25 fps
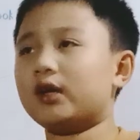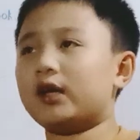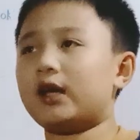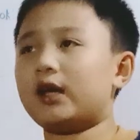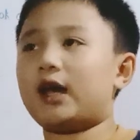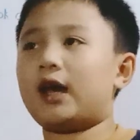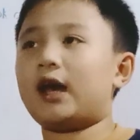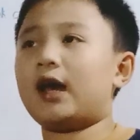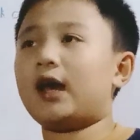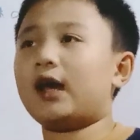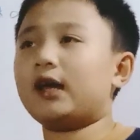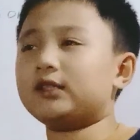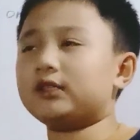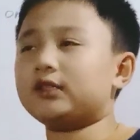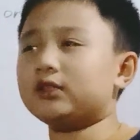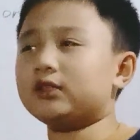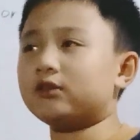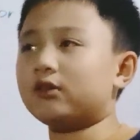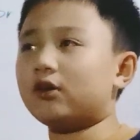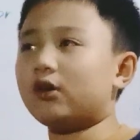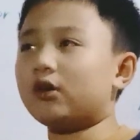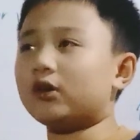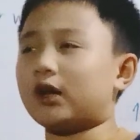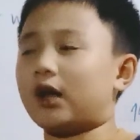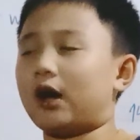as you
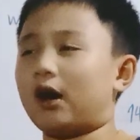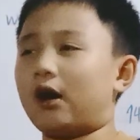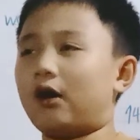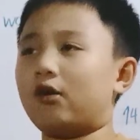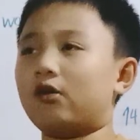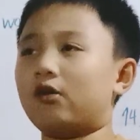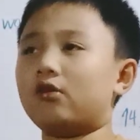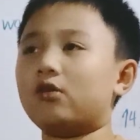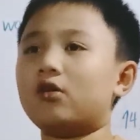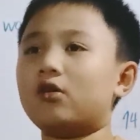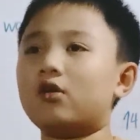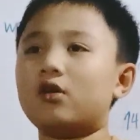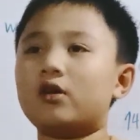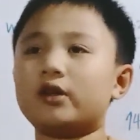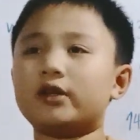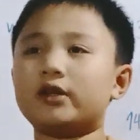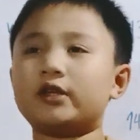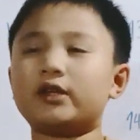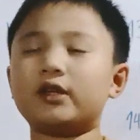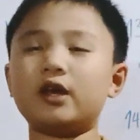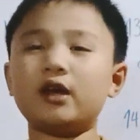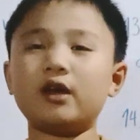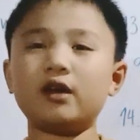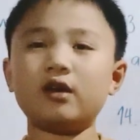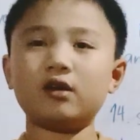all know,
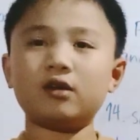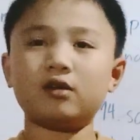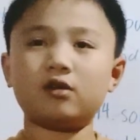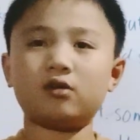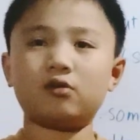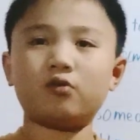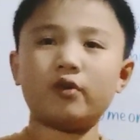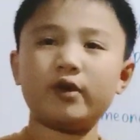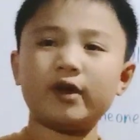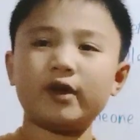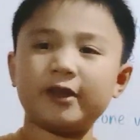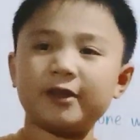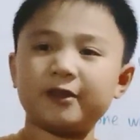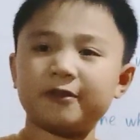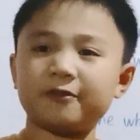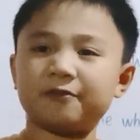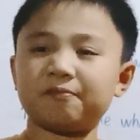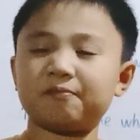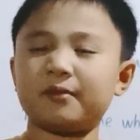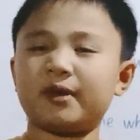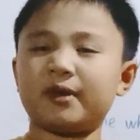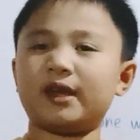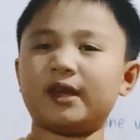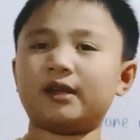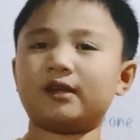we've
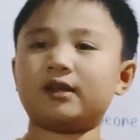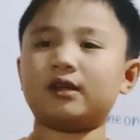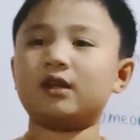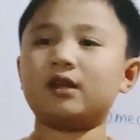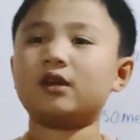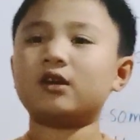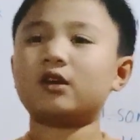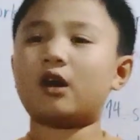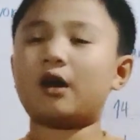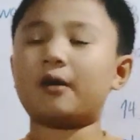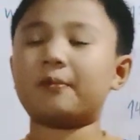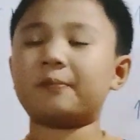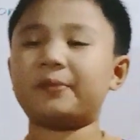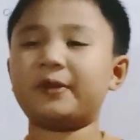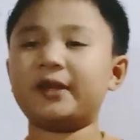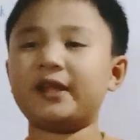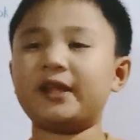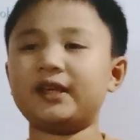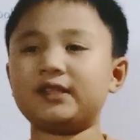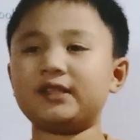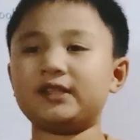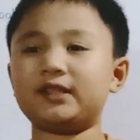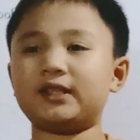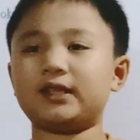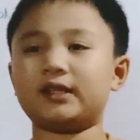been
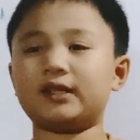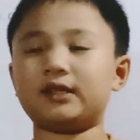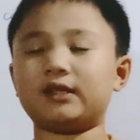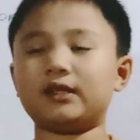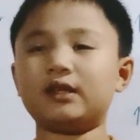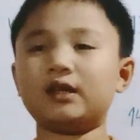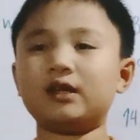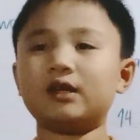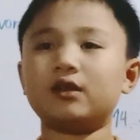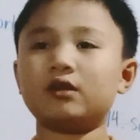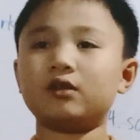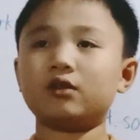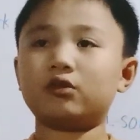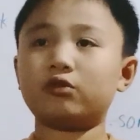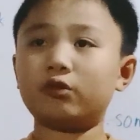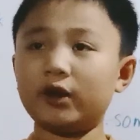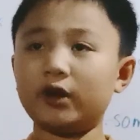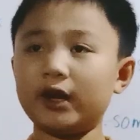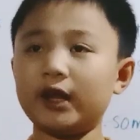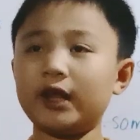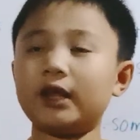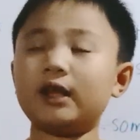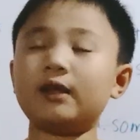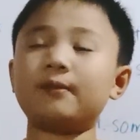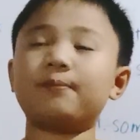completing
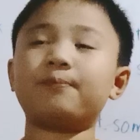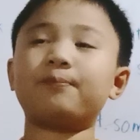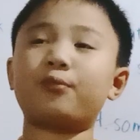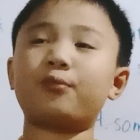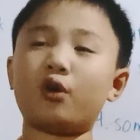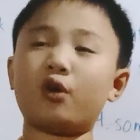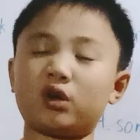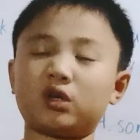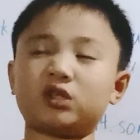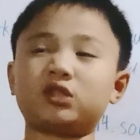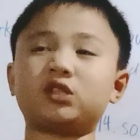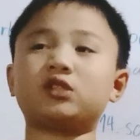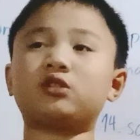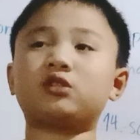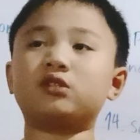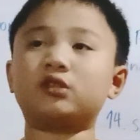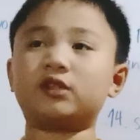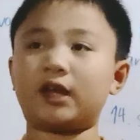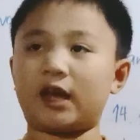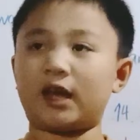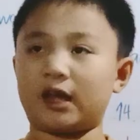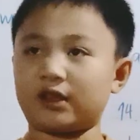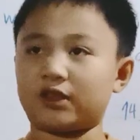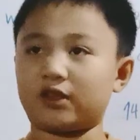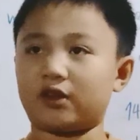3 books
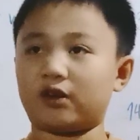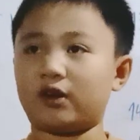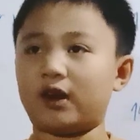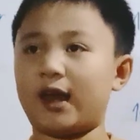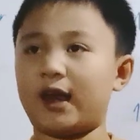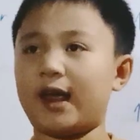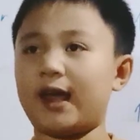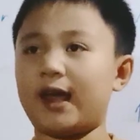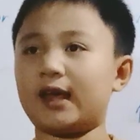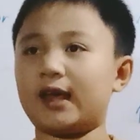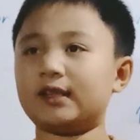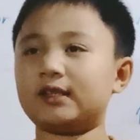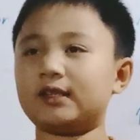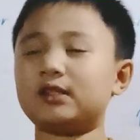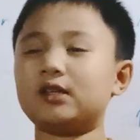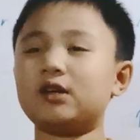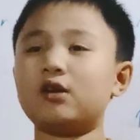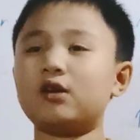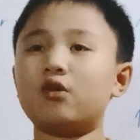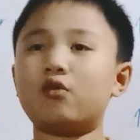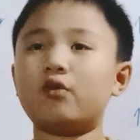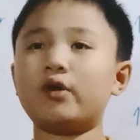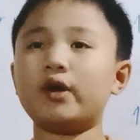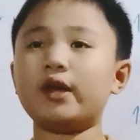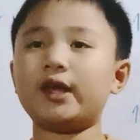together, and
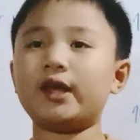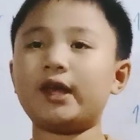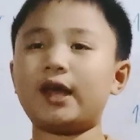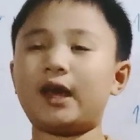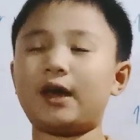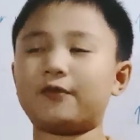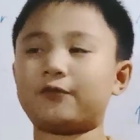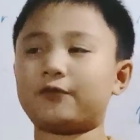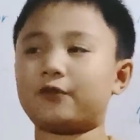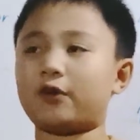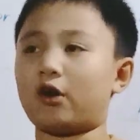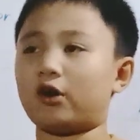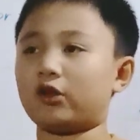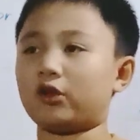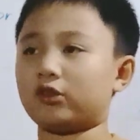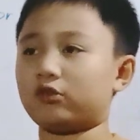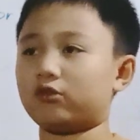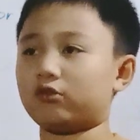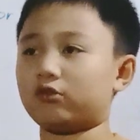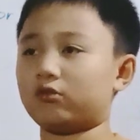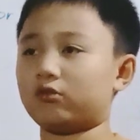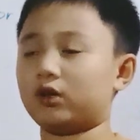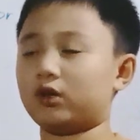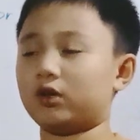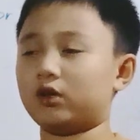we have gone
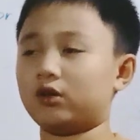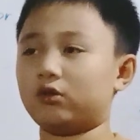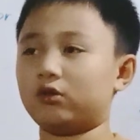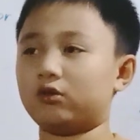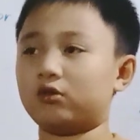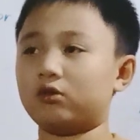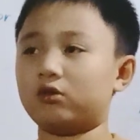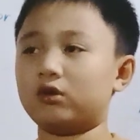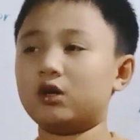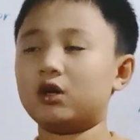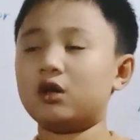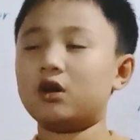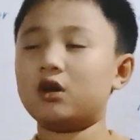through